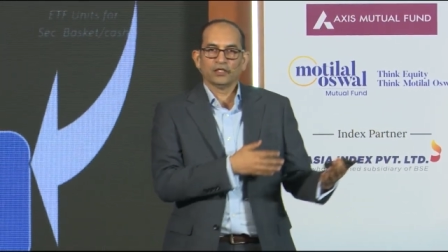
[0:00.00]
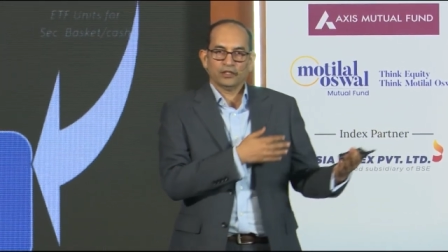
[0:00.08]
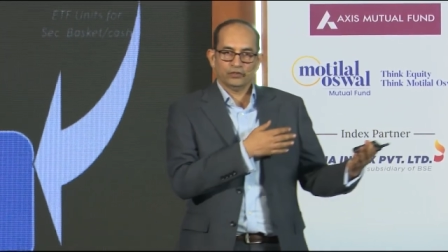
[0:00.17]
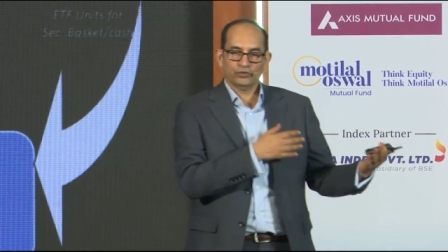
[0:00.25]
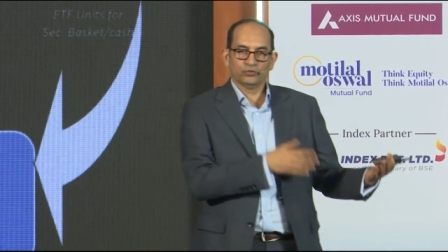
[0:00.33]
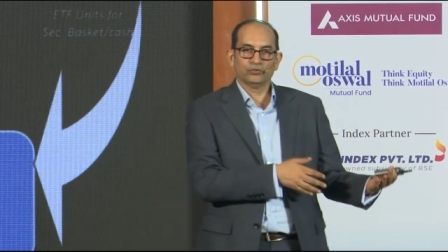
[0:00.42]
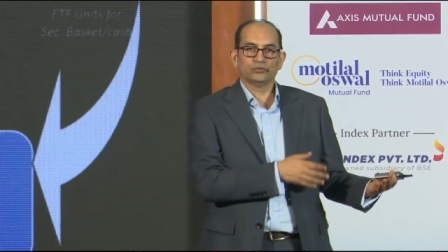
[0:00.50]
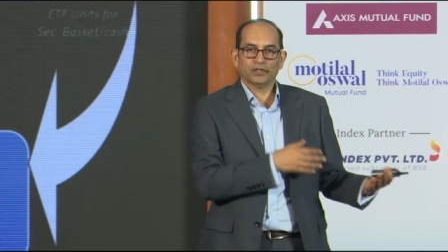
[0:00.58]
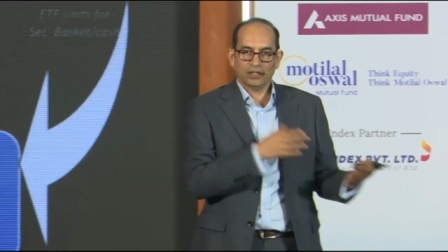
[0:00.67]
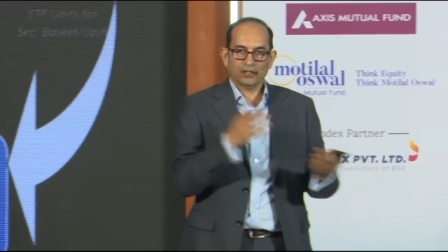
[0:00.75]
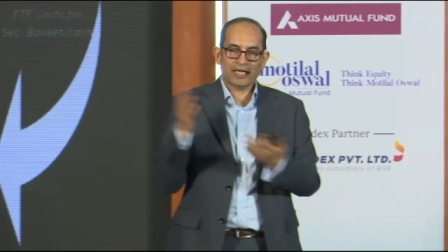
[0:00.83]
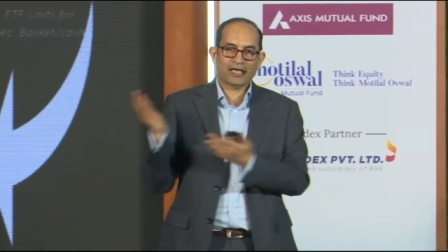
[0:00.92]
You
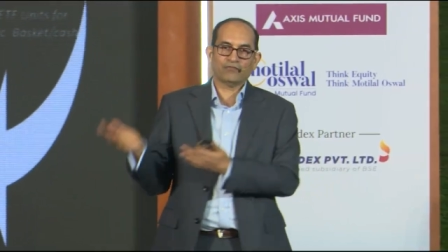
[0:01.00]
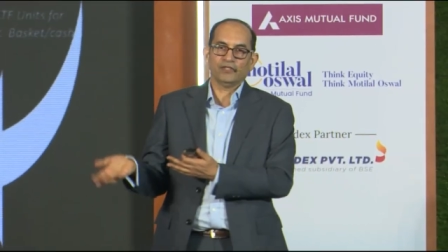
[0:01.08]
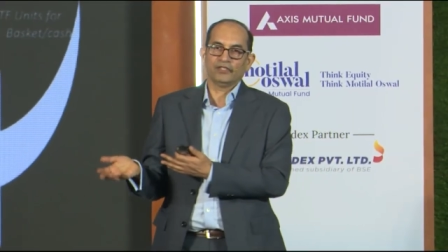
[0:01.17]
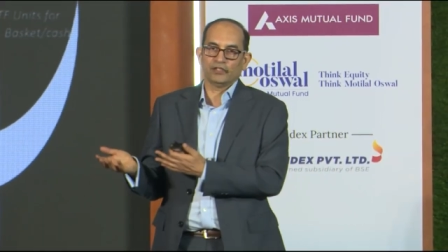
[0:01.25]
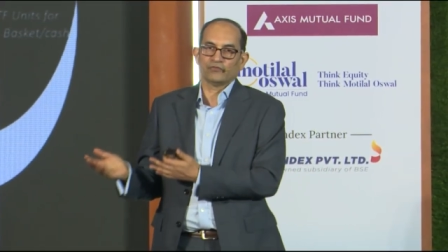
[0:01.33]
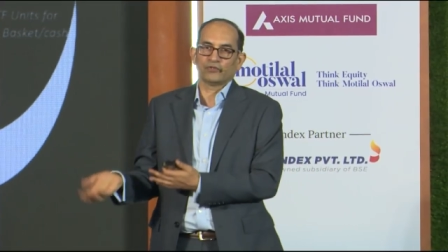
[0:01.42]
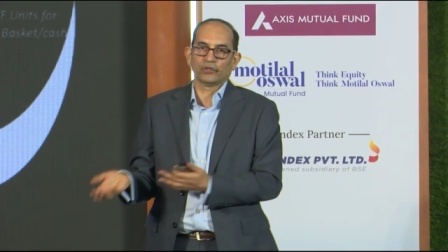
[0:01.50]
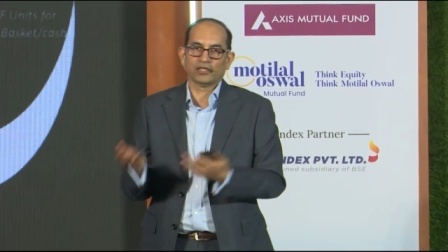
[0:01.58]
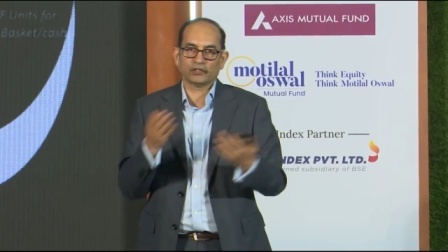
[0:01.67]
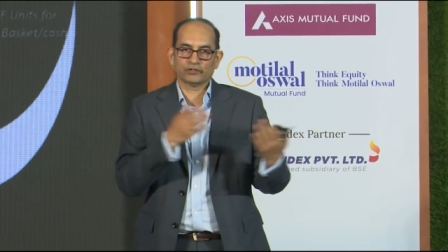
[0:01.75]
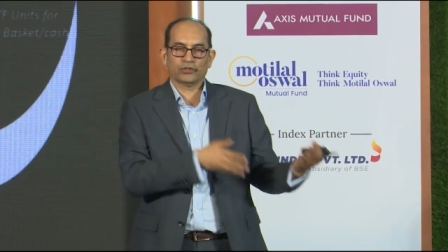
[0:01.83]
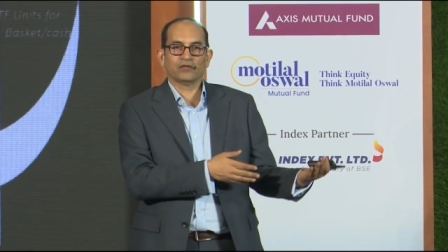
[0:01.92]
have ETF
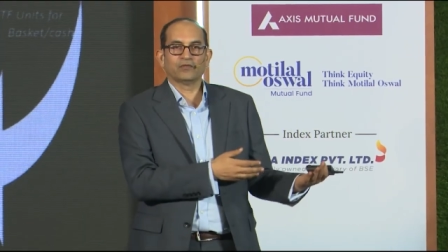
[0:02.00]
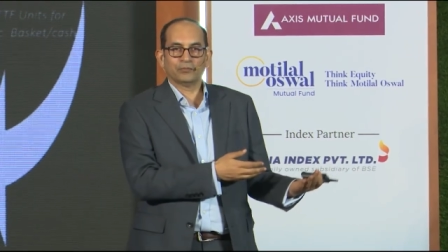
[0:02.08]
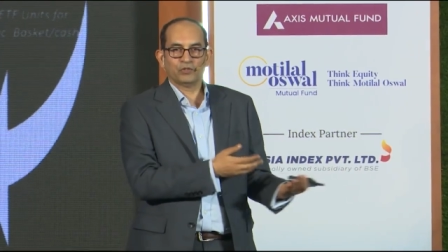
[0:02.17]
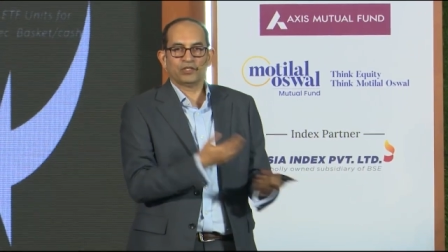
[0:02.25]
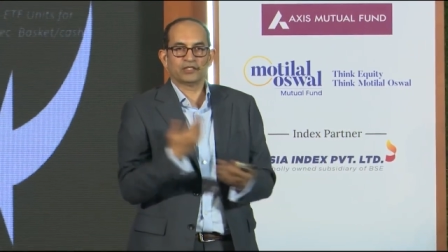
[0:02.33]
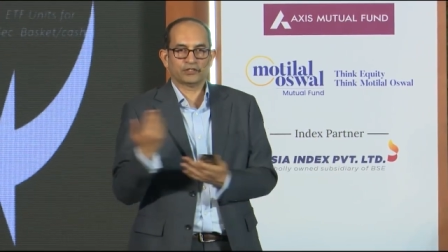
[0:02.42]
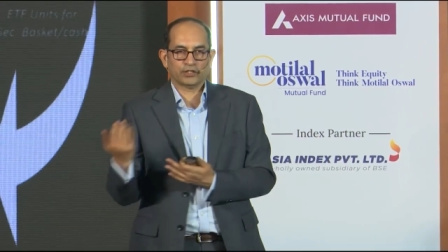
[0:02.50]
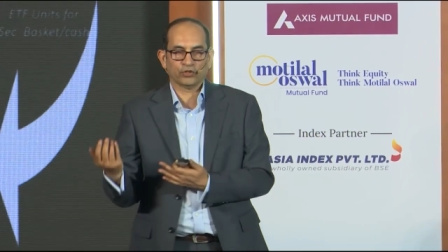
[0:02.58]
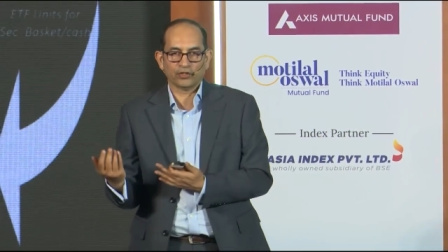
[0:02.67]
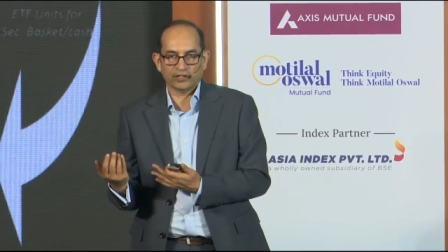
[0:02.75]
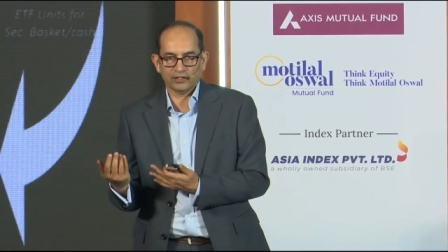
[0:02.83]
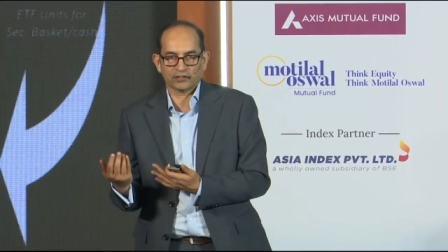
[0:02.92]
units, you give them, you get
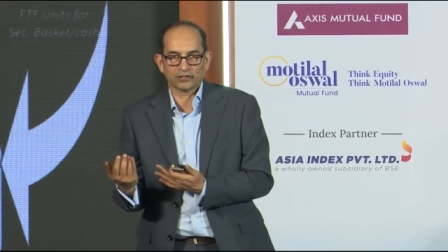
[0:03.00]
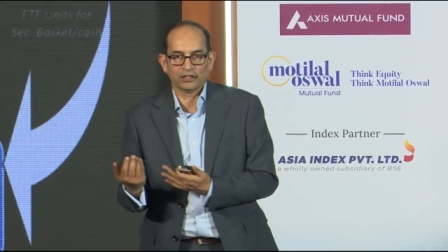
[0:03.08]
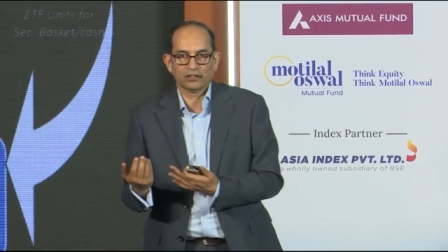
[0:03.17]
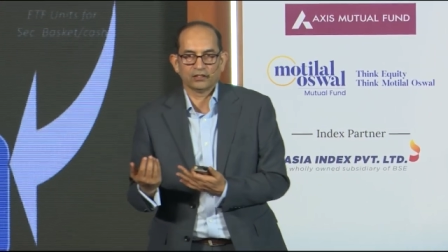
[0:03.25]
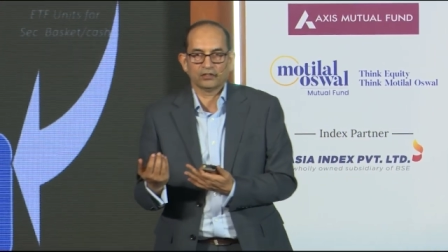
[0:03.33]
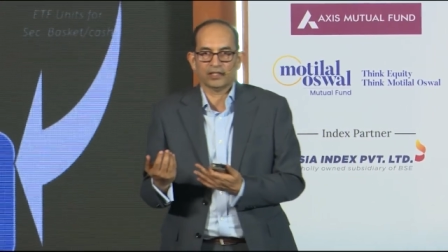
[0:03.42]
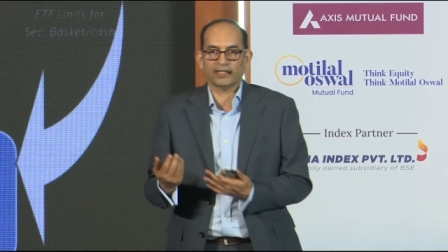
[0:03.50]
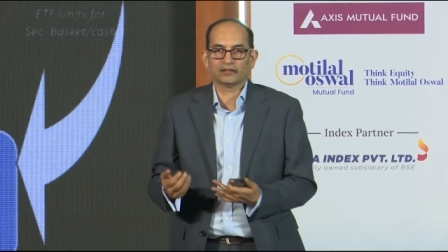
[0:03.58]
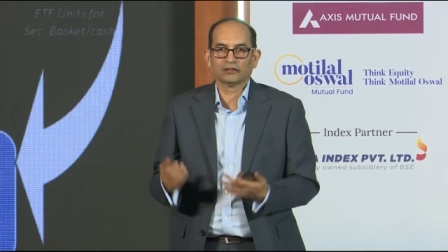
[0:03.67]
securities, right?